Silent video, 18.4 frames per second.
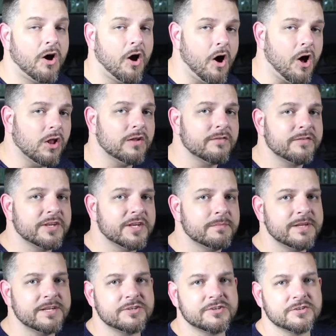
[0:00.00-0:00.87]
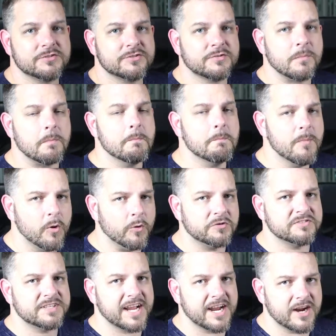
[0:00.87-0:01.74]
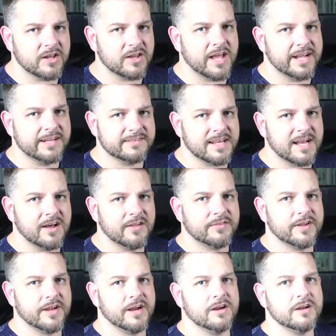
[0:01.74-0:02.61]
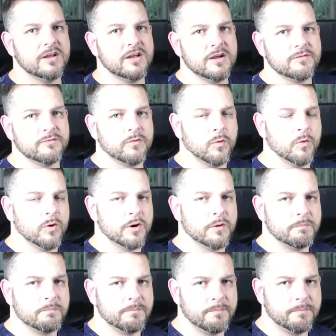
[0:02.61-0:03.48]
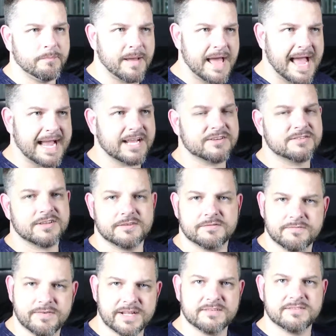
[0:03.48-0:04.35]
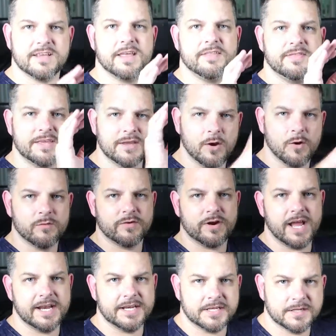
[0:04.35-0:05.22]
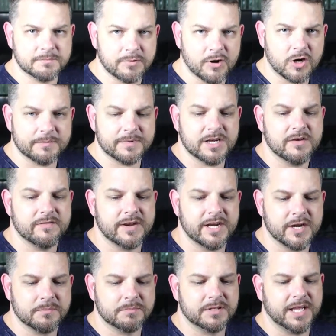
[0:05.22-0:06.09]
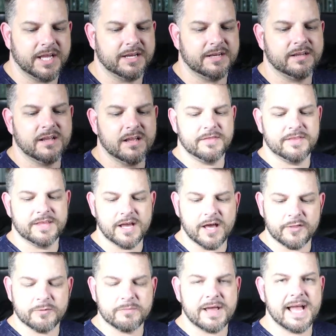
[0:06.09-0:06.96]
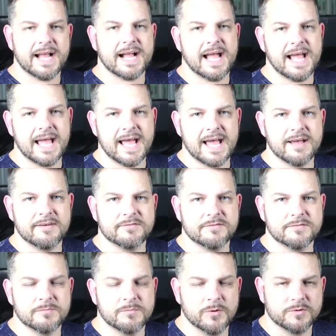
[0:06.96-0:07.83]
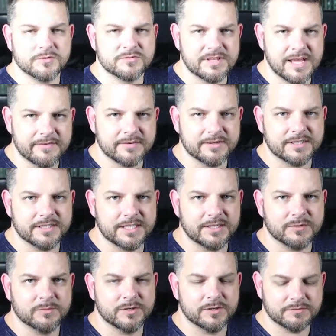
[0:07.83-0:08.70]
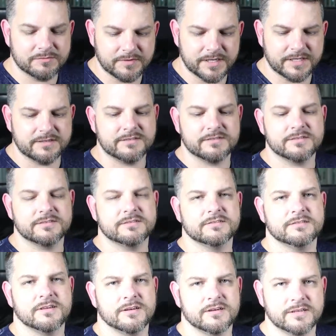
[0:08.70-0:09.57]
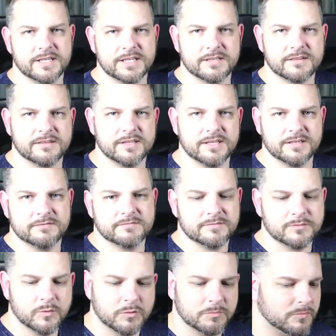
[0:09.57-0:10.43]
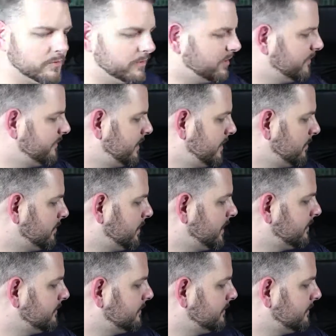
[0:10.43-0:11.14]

all of the dimensions for most airlines out there for baggage that fits in the overhead compartment of an airplane, and the other bag I have most definitely will fit underneath the floorboard of an airplane.